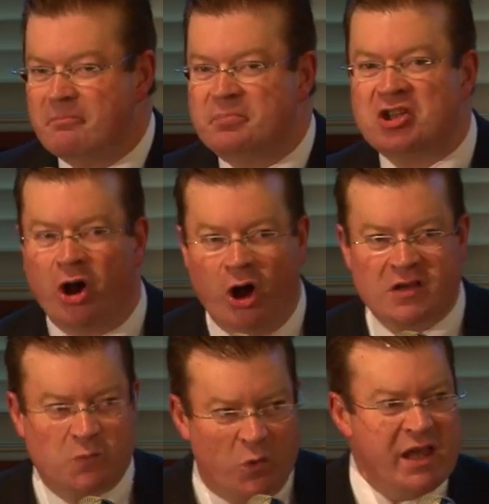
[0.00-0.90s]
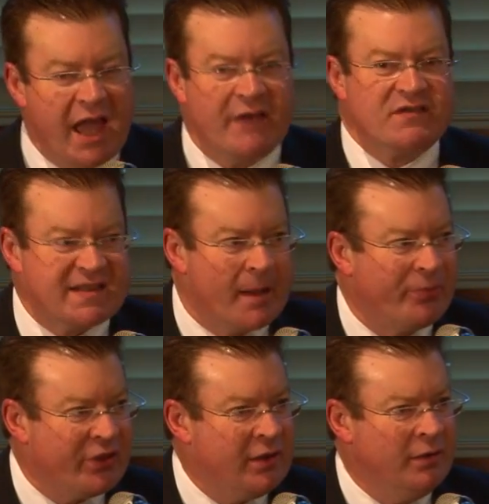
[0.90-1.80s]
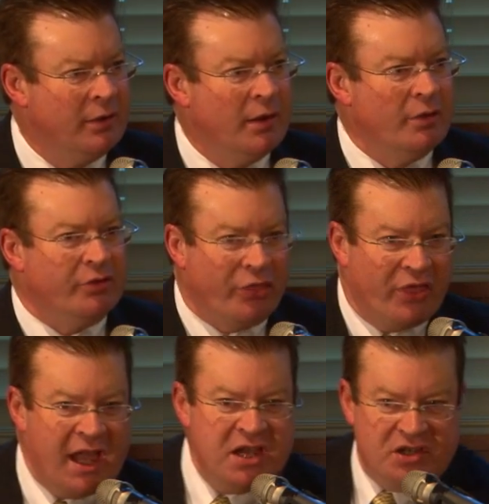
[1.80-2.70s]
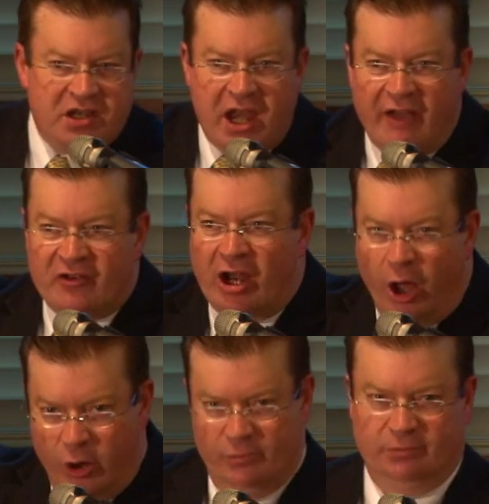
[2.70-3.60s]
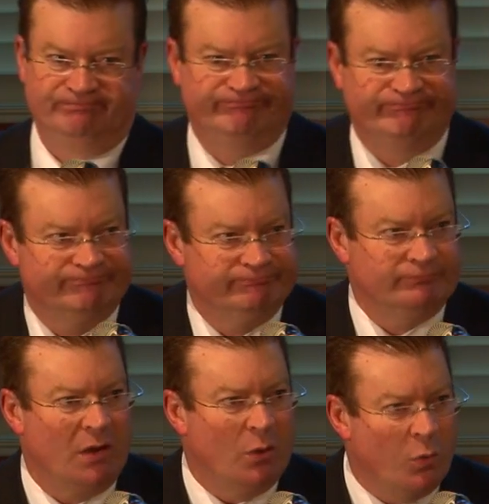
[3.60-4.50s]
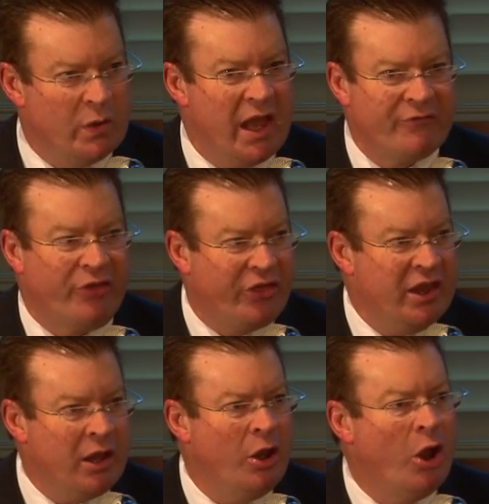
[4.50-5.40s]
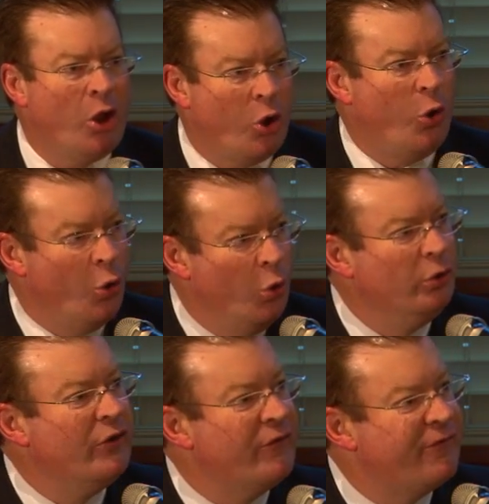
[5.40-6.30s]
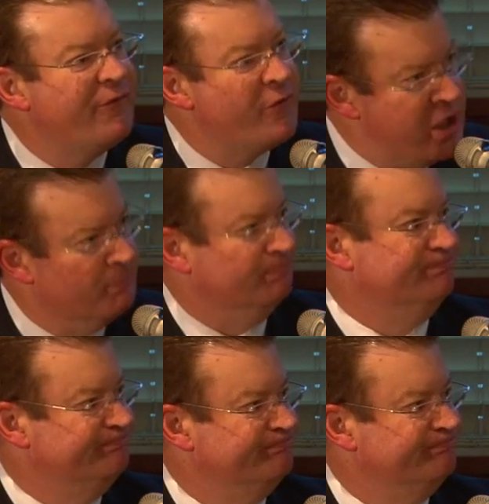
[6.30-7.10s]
because we have something that they didn't have at home. We have a thing called freedom.